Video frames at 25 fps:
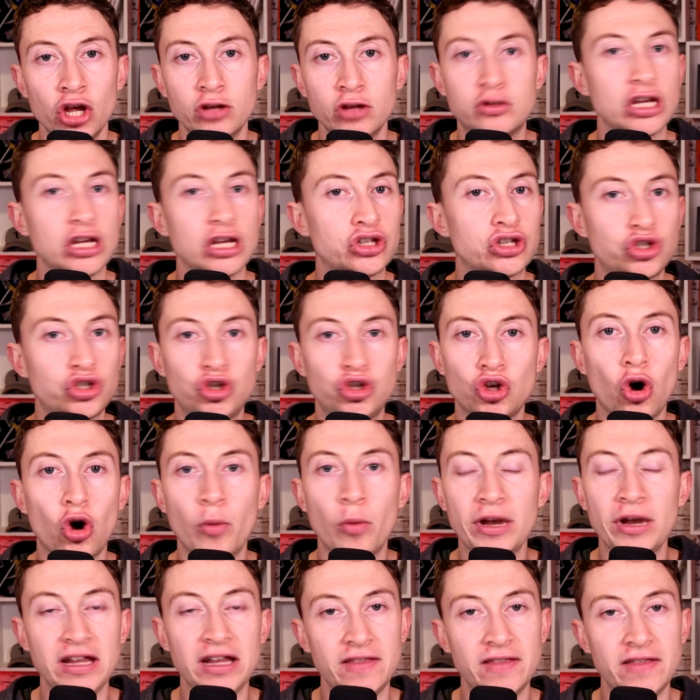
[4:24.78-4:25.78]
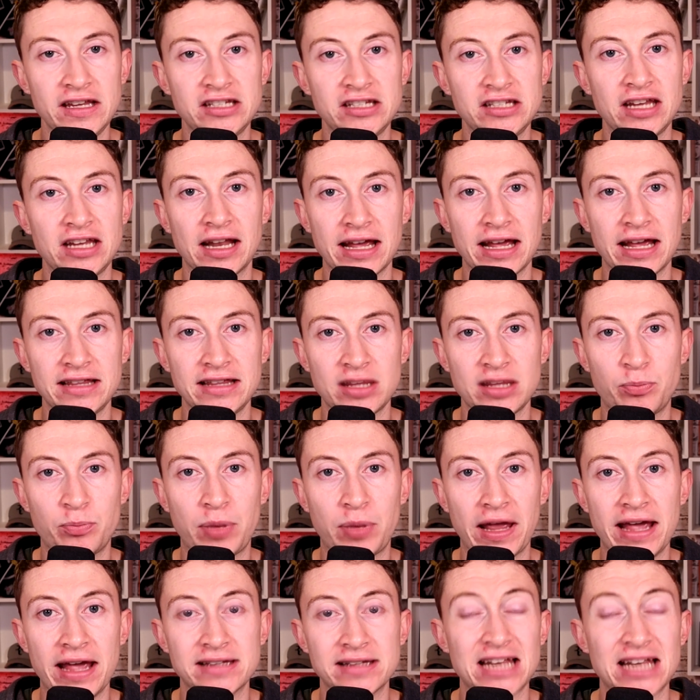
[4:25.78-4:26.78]
there's so many of these United
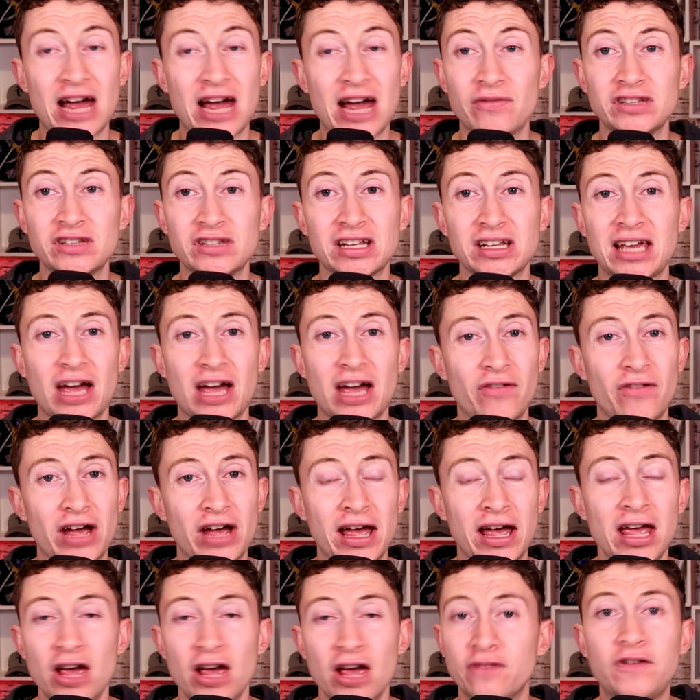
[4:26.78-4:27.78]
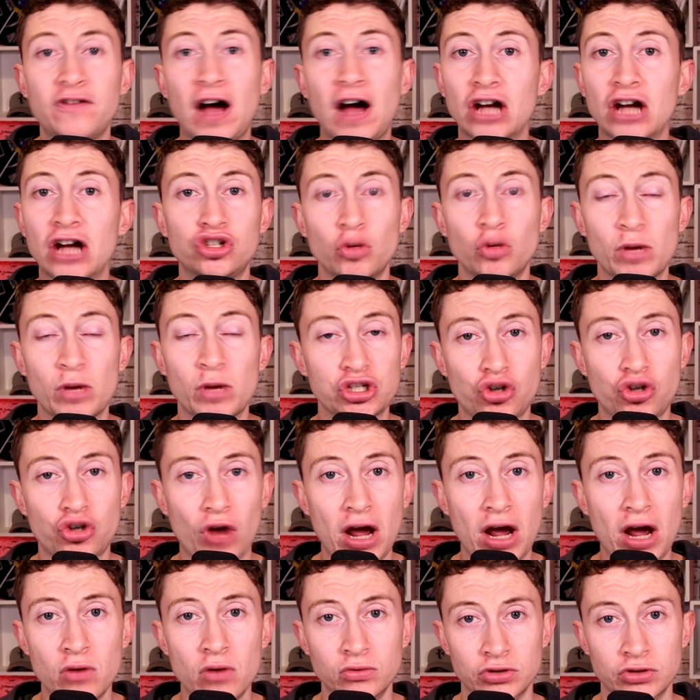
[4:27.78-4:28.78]
players are having to cover far too much
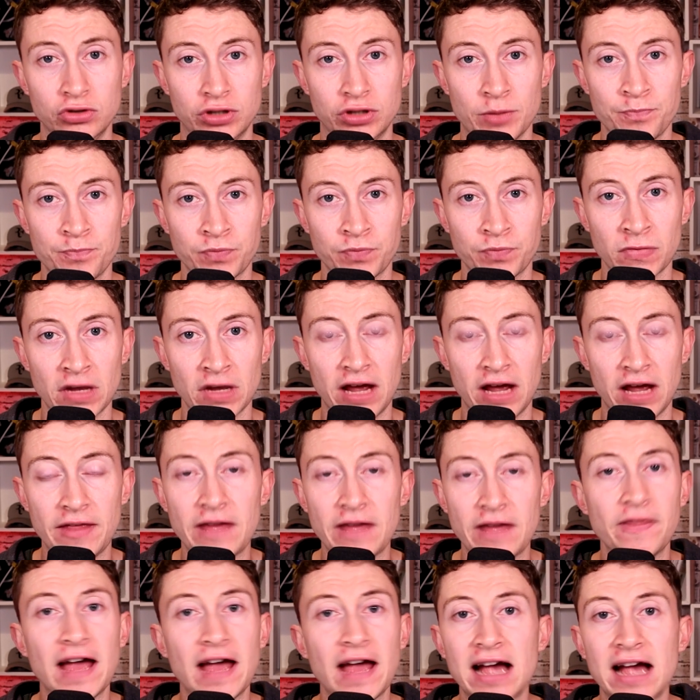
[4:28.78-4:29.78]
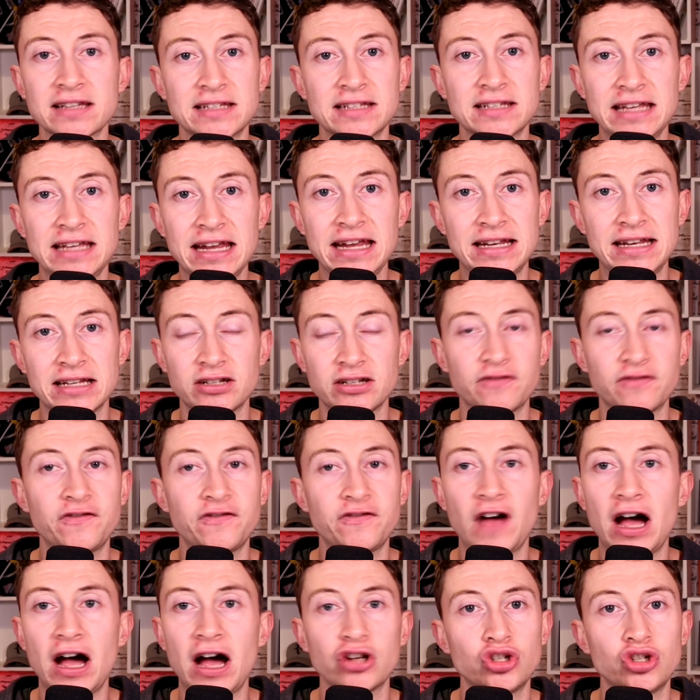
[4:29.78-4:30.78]
ground. And then that's leading to
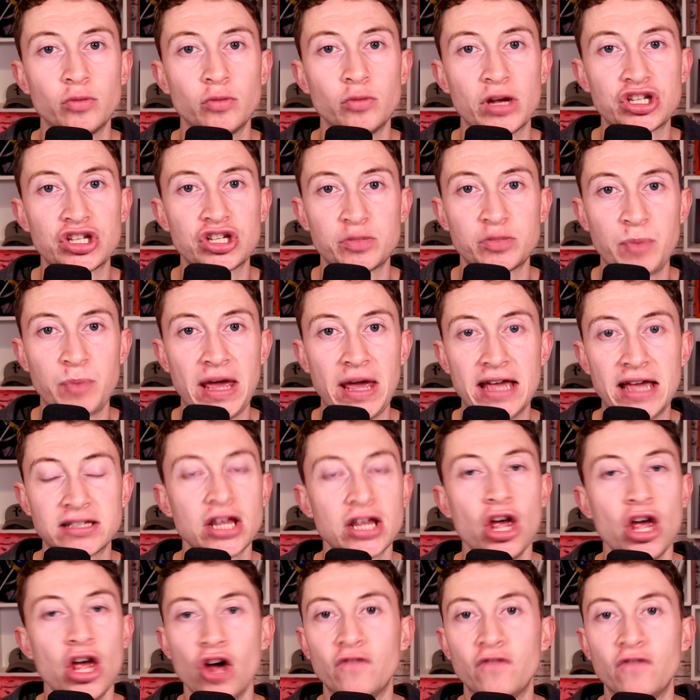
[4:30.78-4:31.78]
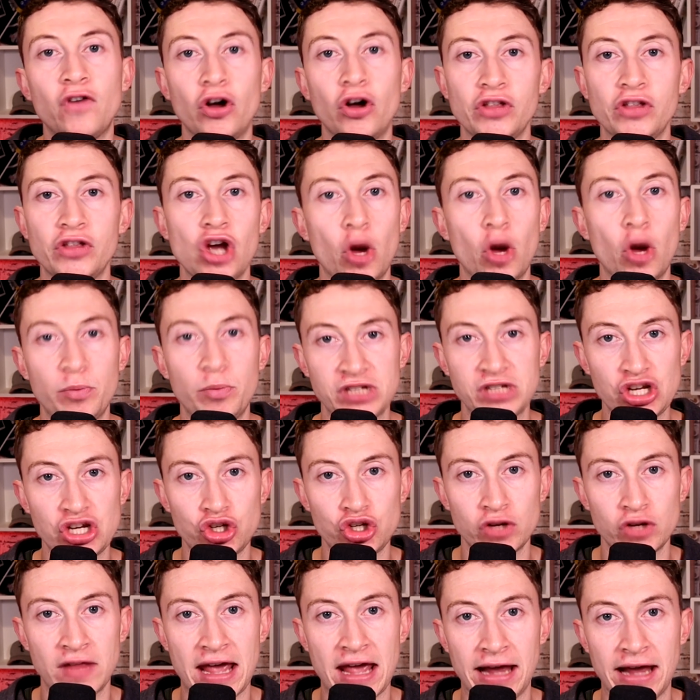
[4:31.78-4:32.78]
far too much space for the
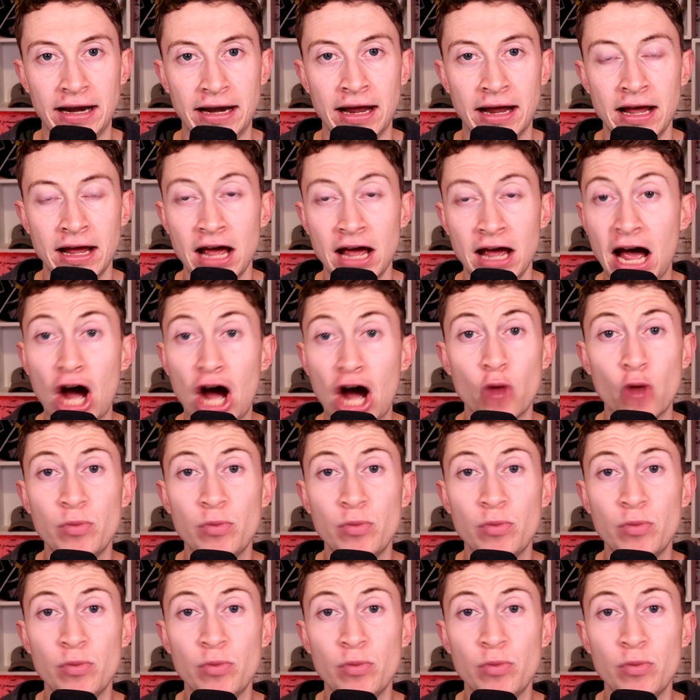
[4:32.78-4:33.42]
opposition then. Our